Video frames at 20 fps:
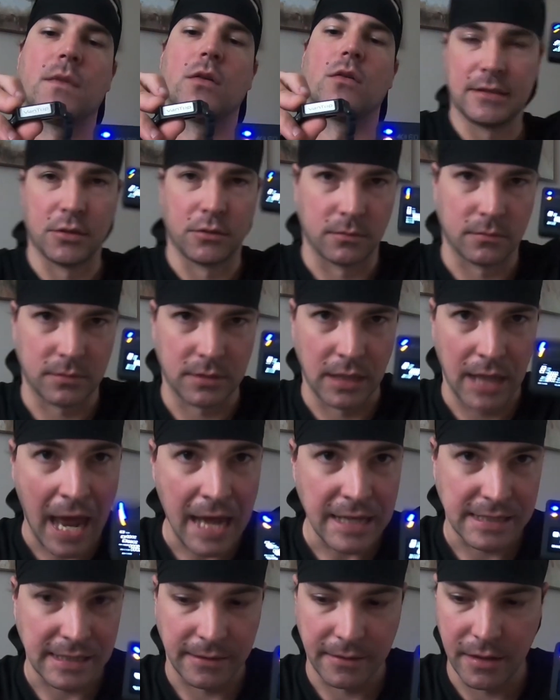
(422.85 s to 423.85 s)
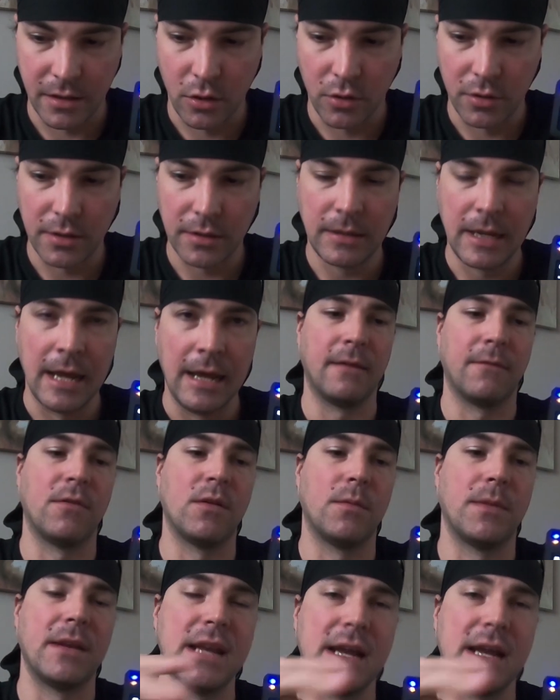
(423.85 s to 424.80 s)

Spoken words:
So the lights are annoying. It will be